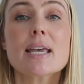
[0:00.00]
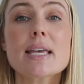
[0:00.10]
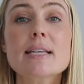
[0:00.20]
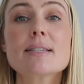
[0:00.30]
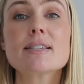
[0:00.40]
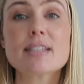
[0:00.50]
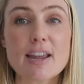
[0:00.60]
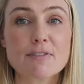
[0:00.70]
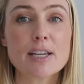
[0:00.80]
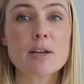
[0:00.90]
is
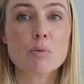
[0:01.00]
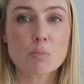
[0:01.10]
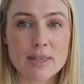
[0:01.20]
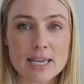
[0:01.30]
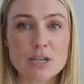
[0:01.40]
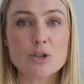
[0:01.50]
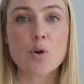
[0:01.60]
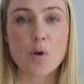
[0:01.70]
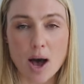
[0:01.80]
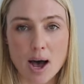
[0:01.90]
safely within
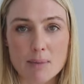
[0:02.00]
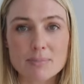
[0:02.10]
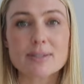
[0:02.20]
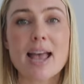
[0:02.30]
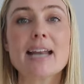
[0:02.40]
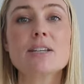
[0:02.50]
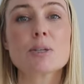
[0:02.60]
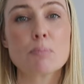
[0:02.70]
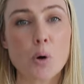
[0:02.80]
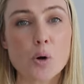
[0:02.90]
your arms and is
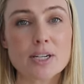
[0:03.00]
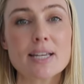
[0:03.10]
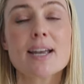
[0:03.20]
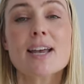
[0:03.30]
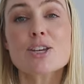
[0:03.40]
supporting